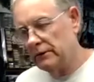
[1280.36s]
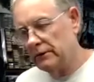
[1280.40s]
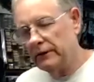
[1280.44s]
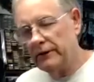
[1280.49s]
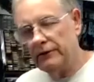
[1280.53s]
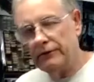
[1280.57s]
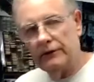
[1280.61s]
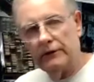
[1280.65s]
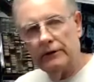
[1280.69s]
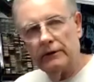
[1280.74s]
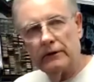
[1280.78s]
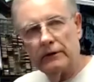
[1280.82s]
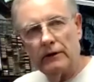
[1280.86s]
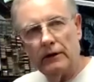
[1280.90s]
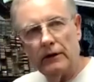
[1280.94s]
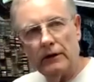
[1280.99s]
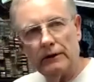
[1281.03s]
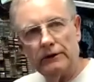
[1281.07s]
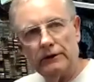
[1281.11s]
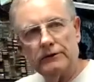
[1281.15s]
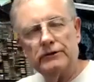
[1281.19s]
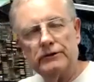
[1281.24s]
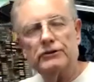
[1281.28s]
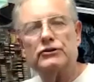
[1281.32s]
leave it in the
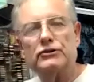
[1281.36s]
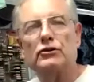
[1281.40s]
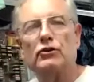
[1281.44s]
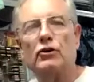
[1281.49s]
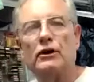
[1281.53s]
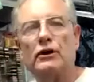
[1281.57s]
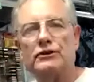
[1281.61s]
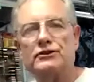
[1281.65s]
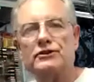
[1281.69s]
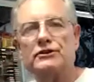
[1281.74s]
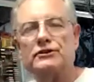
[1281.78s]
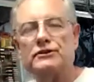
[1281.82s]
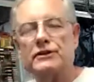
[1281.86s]
car, just as long as it's